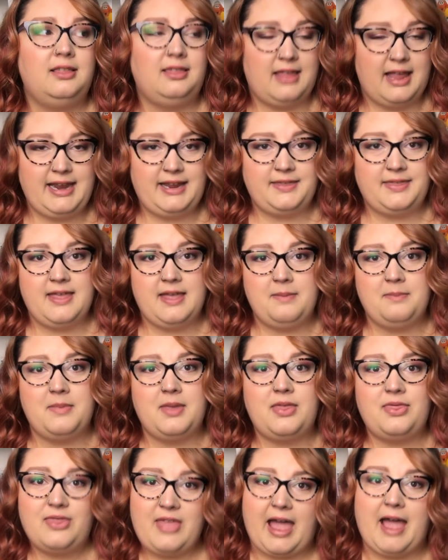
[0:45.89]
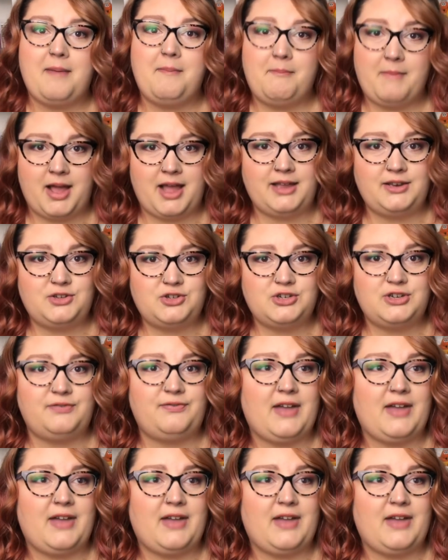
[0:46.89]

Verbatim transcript: like them that much,